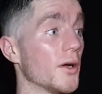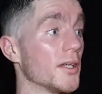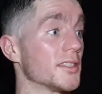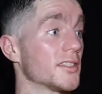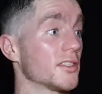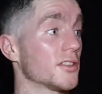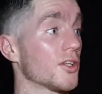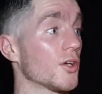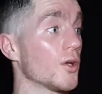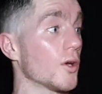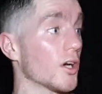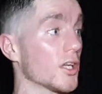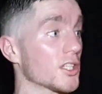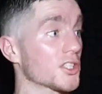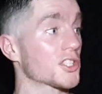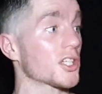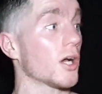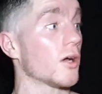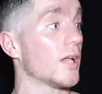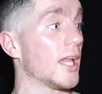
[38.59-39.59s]
and to do it on a
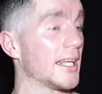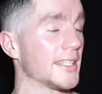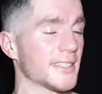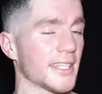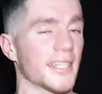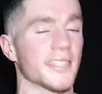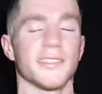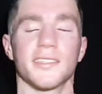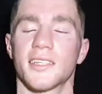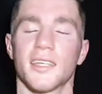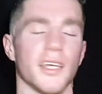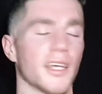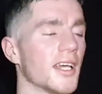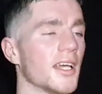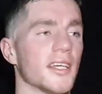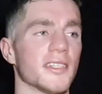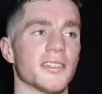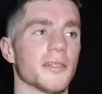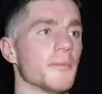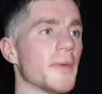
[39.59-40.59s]
show like this,
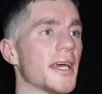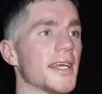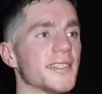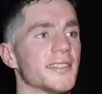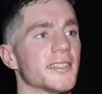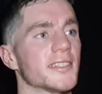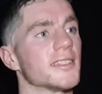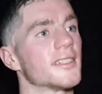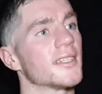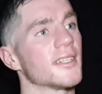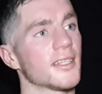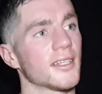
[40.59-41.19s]
it's amazing.